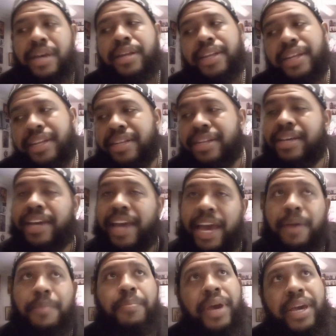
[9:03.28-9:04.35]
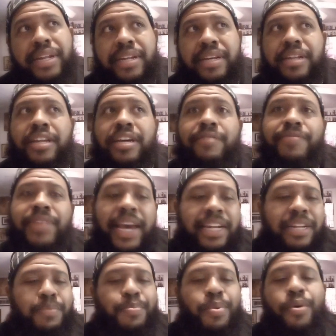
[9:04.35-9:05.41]
this is a game basically of
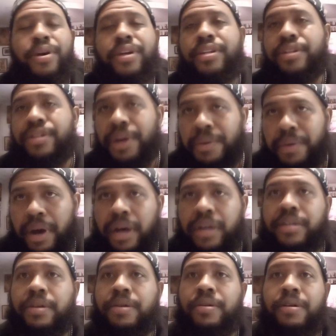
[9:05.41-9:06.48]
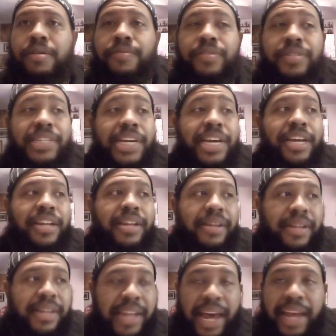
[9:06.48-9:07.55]
take the points, don't cause turnovers.
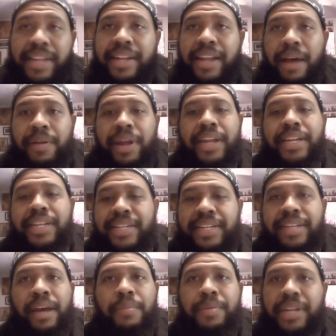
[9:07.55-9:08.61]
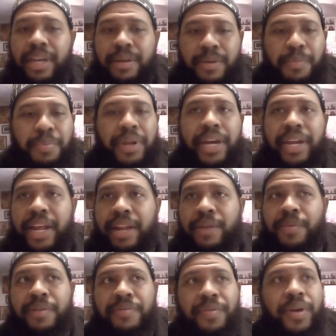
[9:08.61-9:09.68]
I'm like, this is the type of team you play that
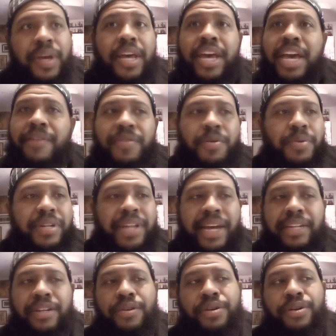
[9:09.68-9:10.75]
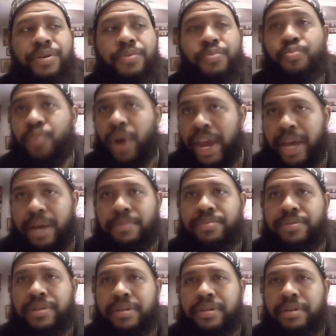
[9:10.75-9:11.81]
with. If it was like the
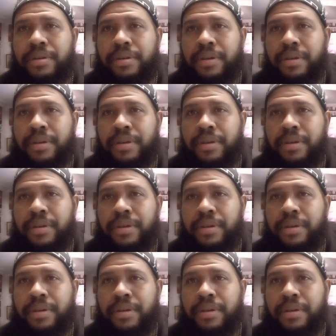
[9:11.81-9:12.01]
Rams,